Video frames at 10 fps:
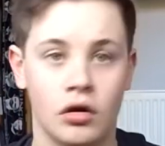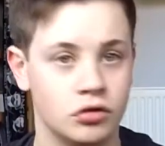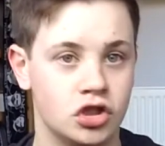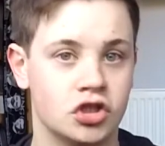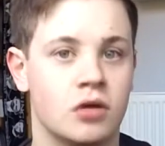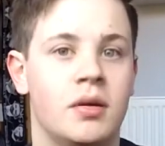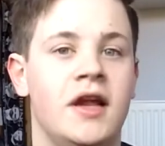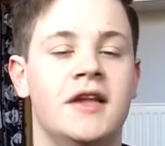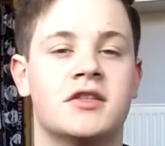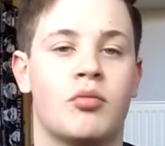just
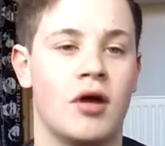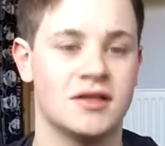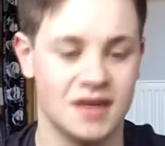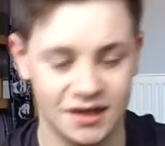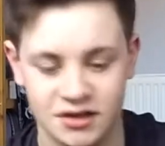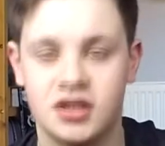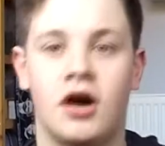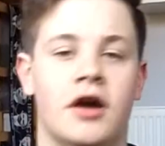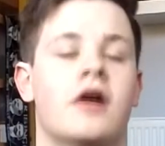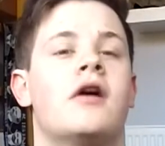completely suppress that
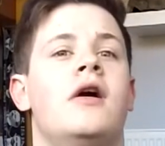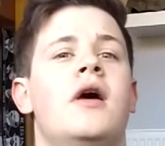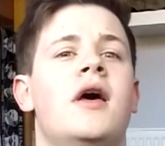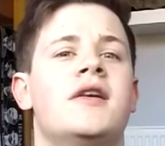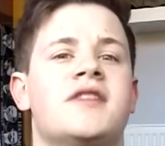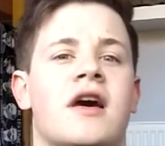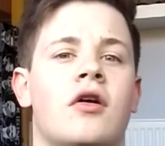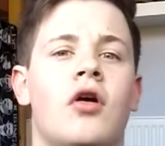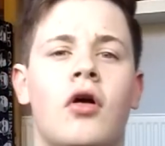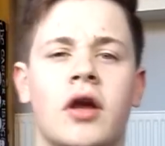entire second
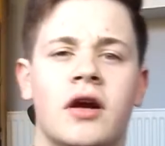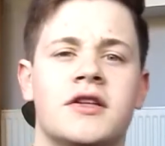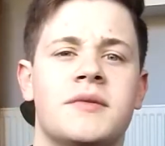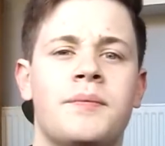courtyard.